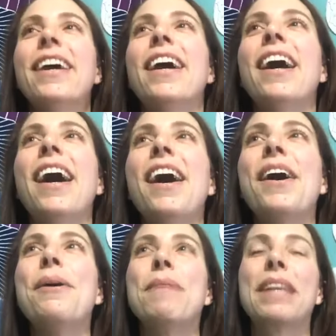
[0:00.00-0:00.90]

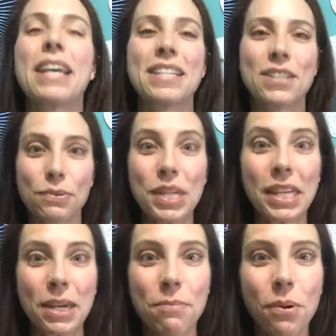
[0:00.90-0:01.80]
unless it's
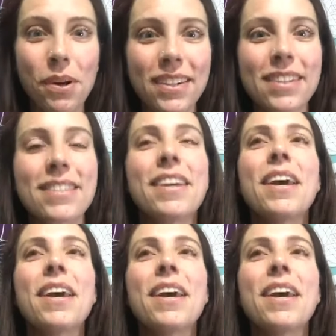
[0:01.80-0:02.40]
really important.